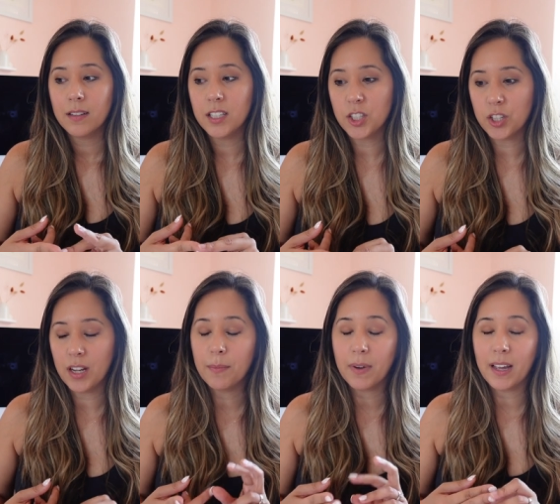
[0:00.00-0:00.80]
digit
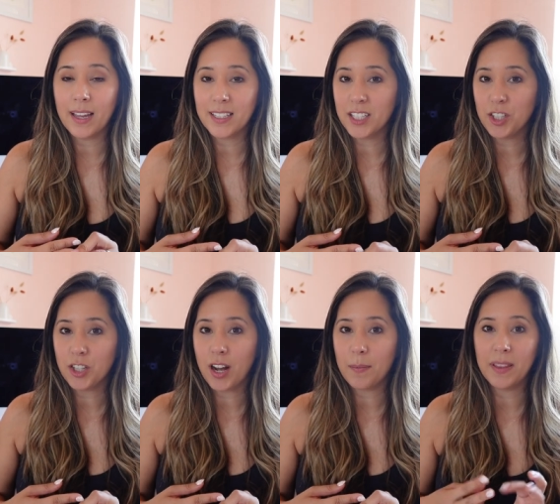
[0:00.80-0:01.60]
in my Etsy
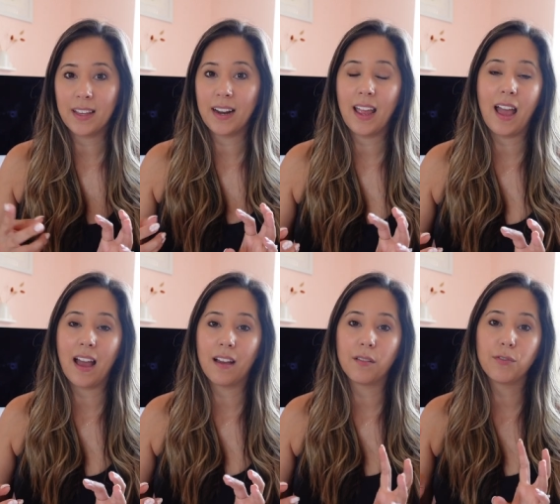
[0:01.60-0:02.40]
shop and then I
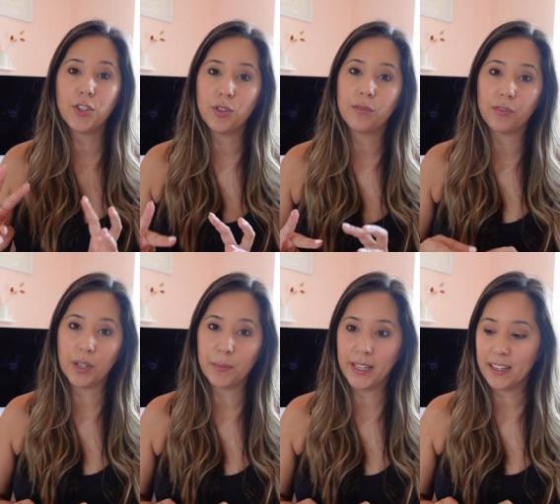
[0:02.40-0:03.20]
have two free
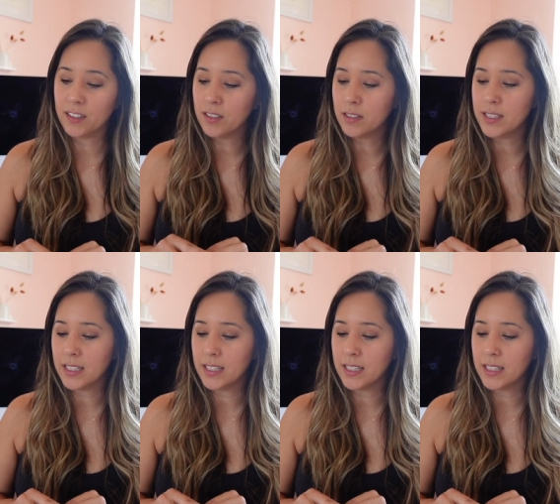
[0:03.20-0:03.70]
planners.